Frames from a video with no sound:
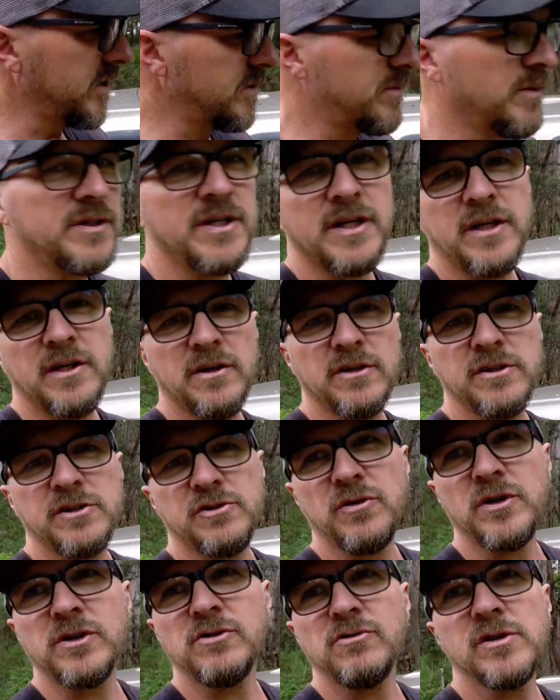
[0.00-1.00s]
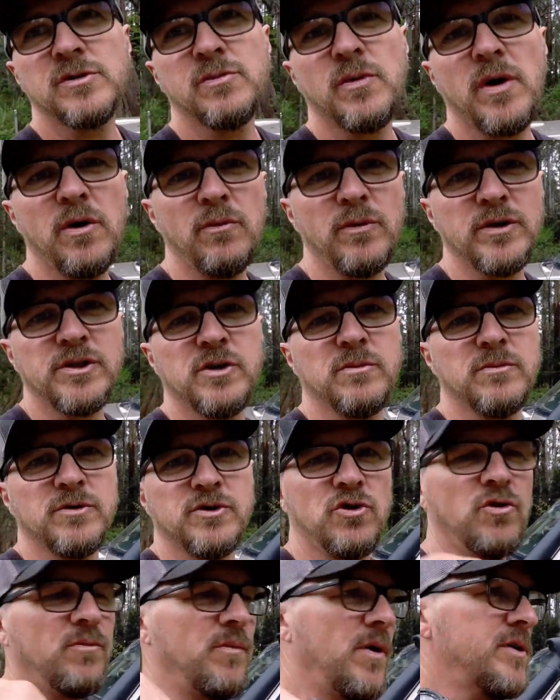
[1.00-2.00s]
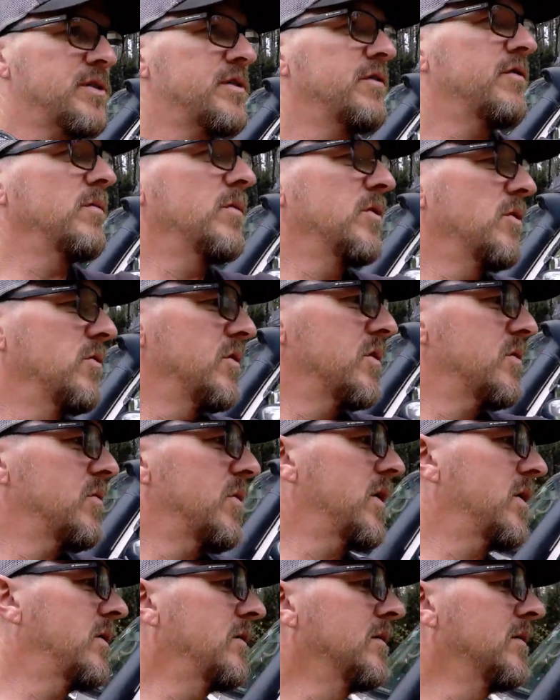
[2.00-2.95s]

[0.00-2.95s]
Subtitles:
particular stretcher as well, which I'm sure most of them do as well.